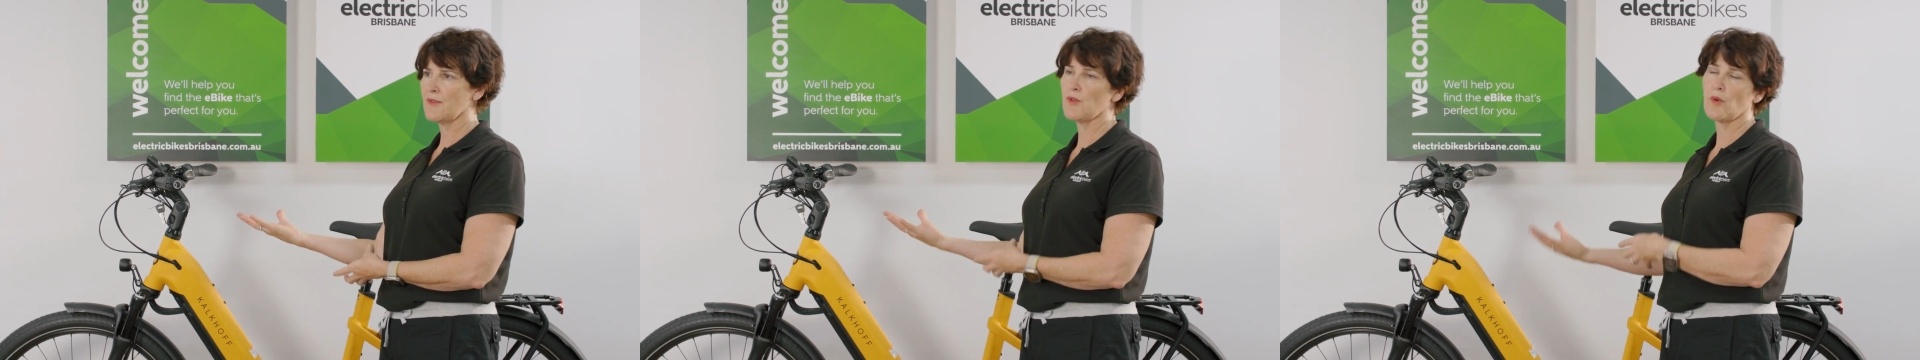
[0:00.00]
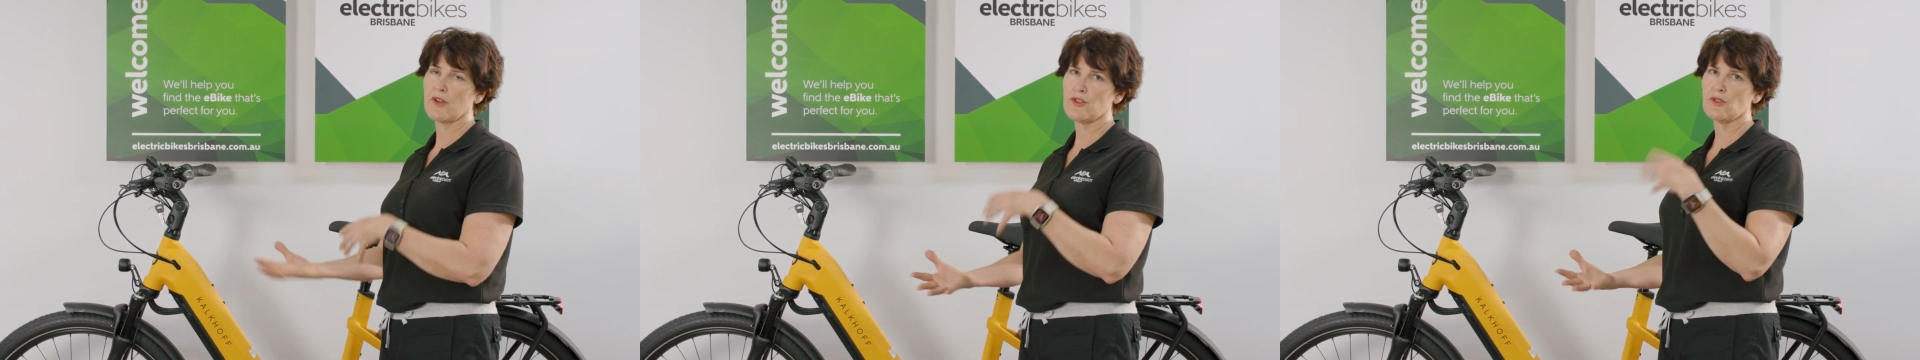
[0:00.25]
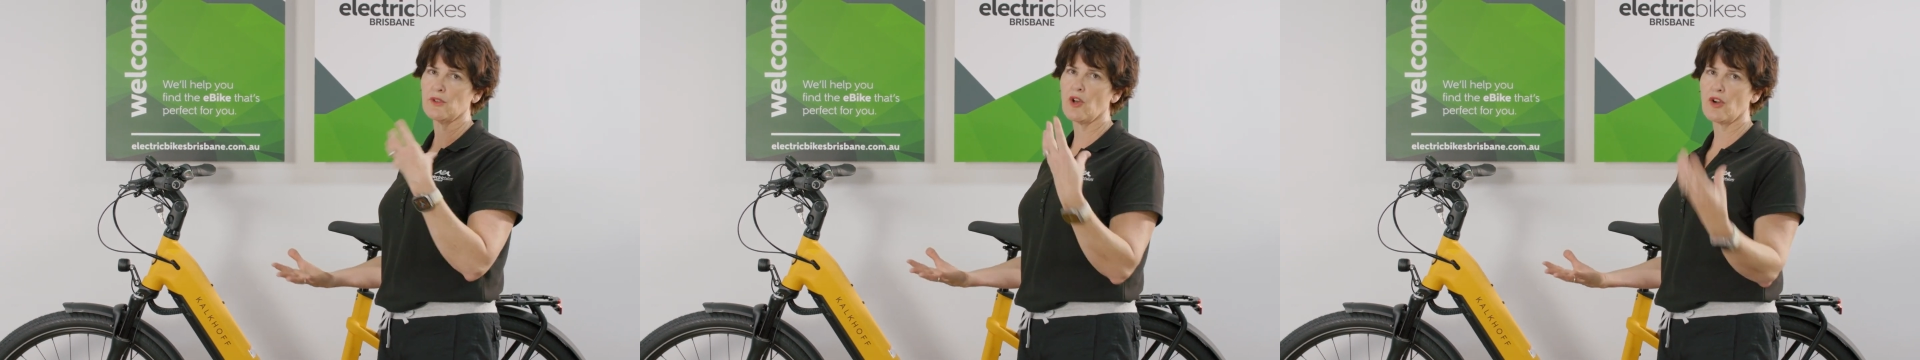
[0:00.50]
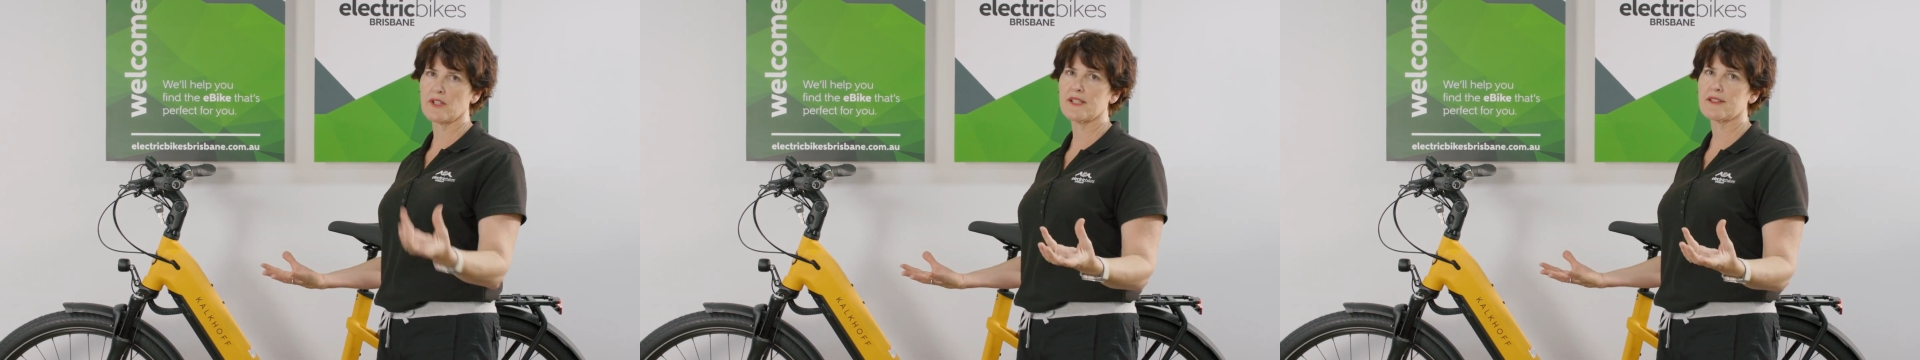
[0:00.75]
if you want to do
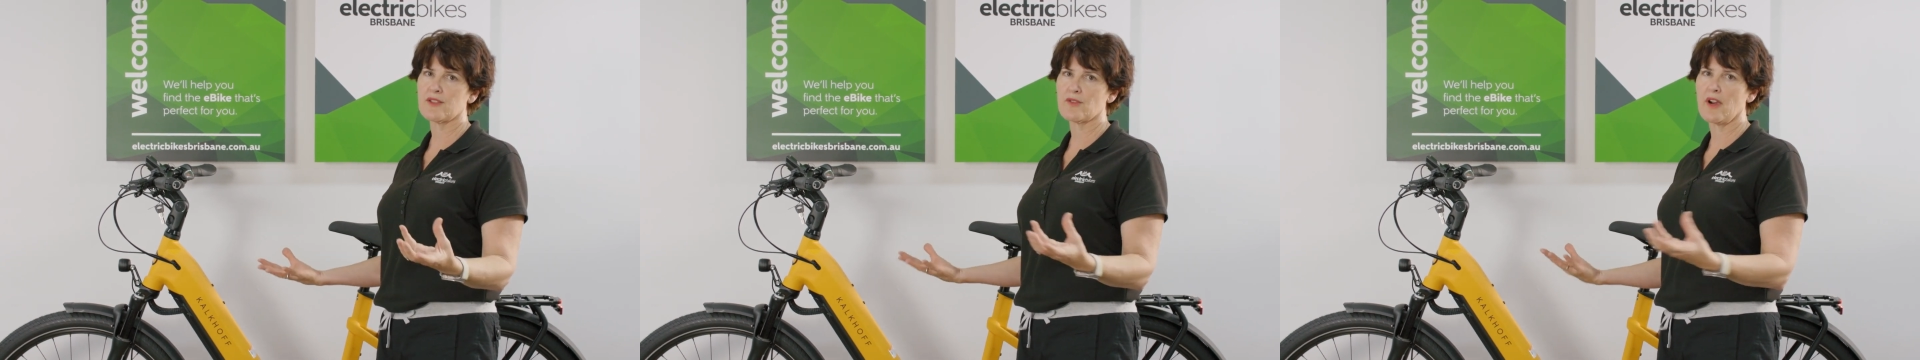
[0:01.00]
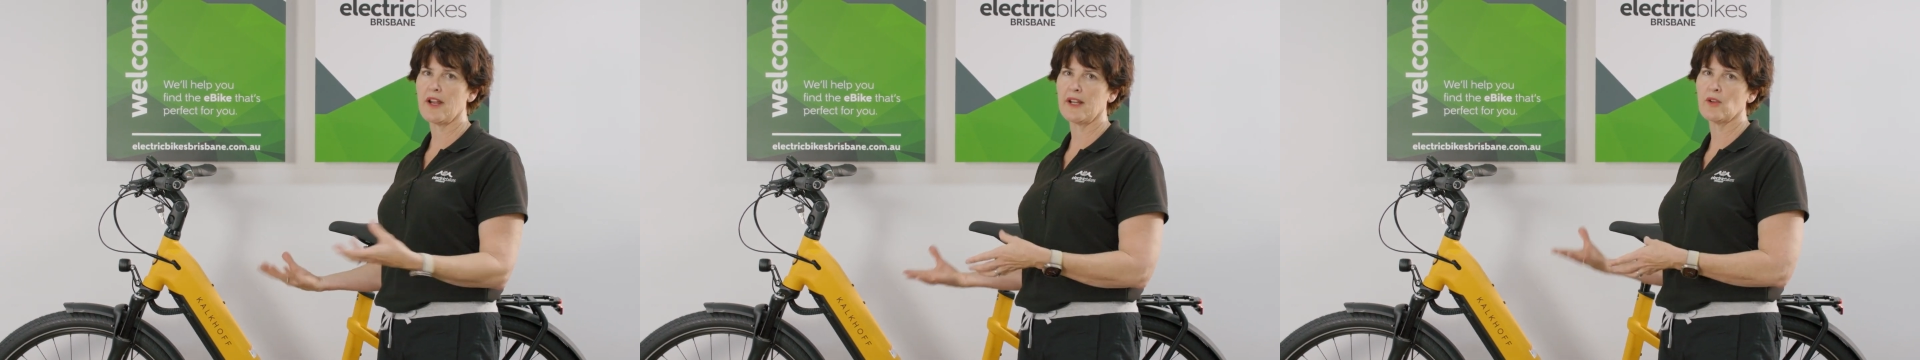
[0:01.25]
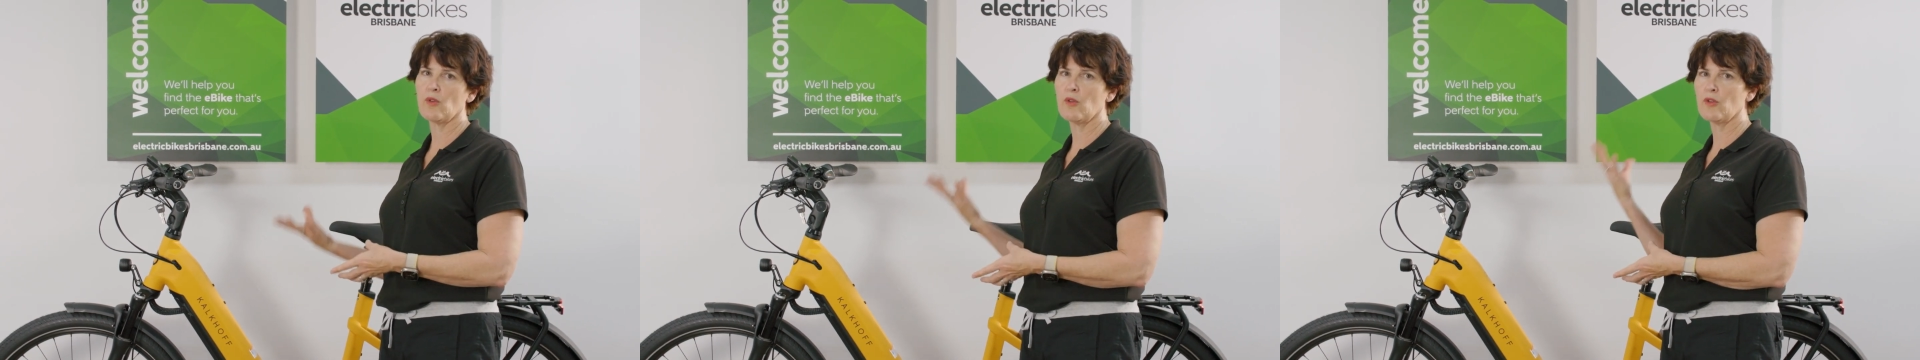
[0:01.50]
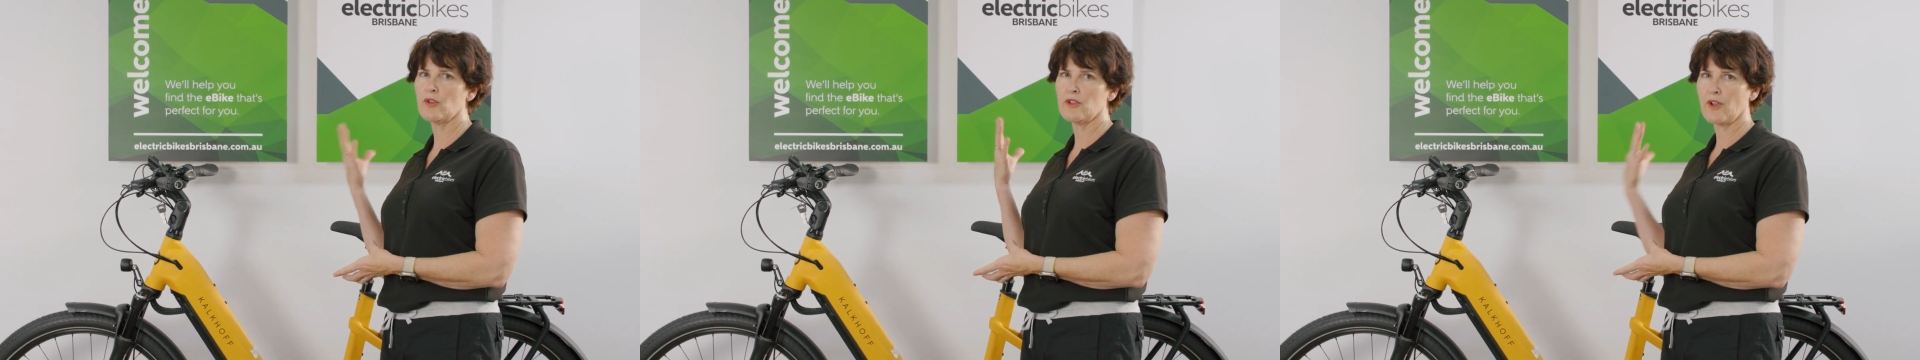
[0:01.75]
long distance riding
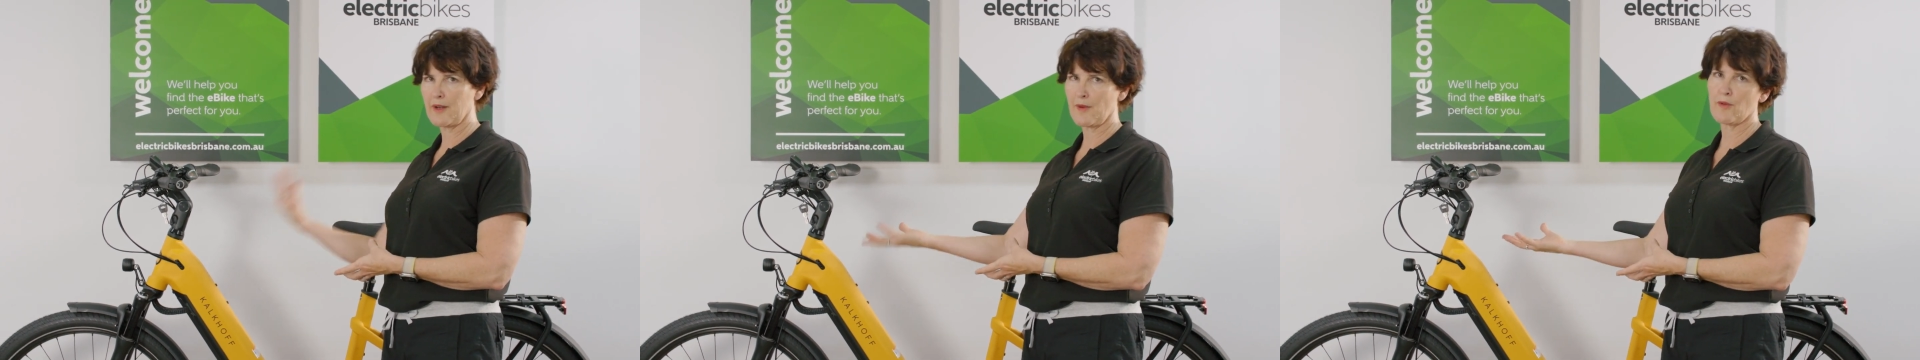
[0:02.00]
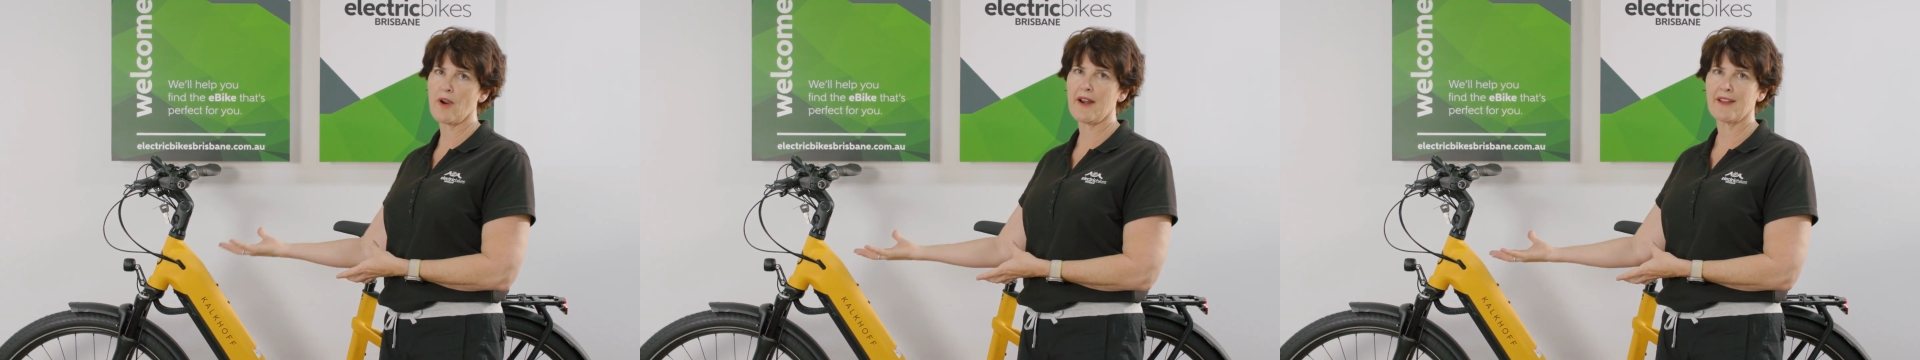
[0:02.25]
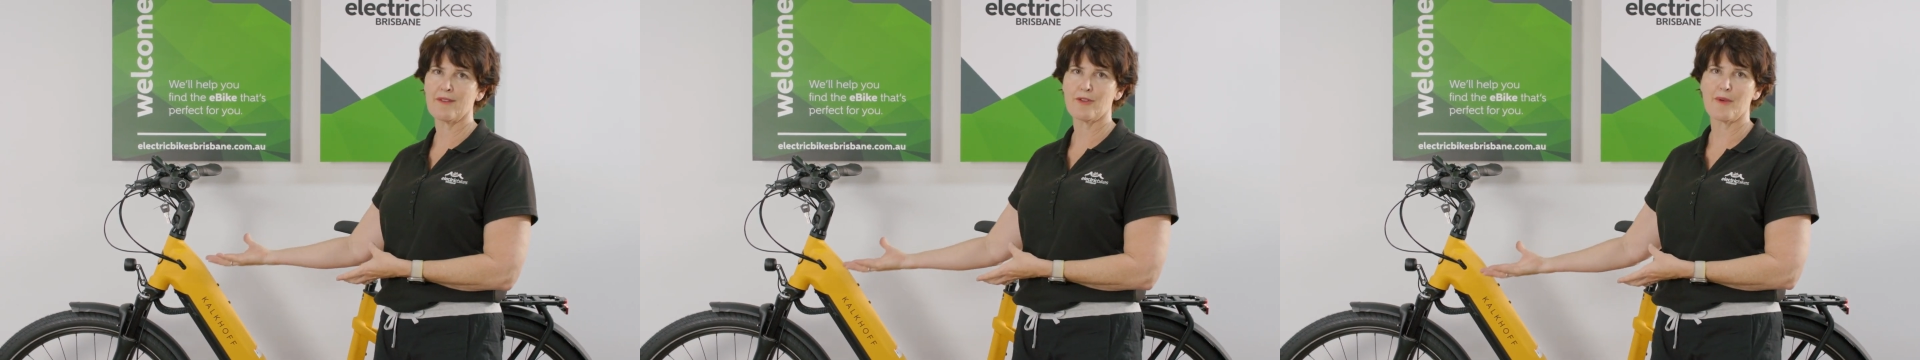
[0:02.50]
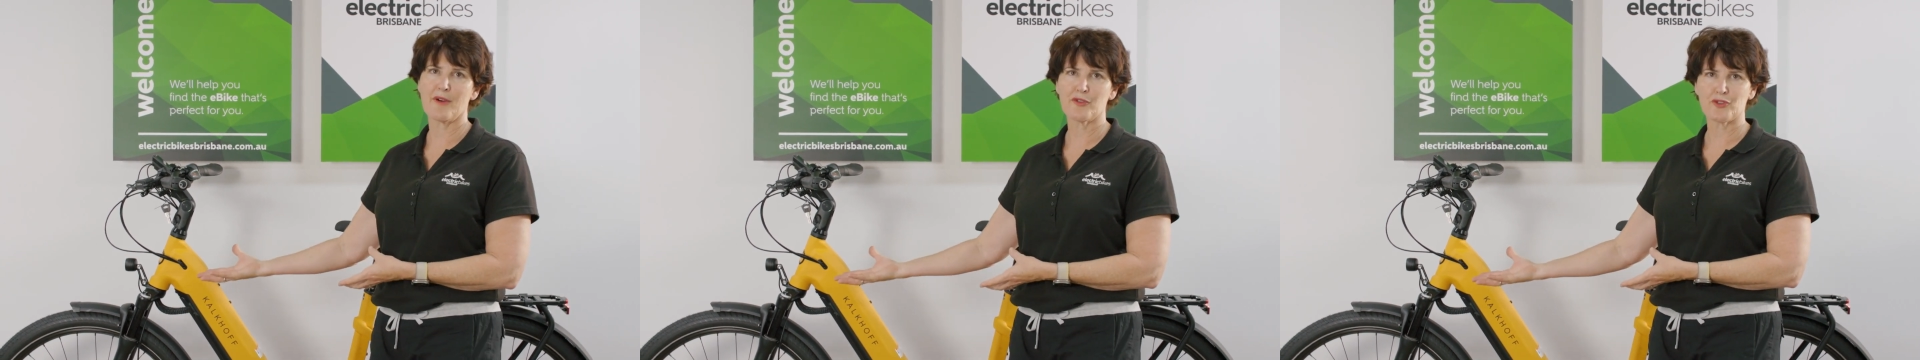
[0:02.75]
or you're going to be riding everywhere on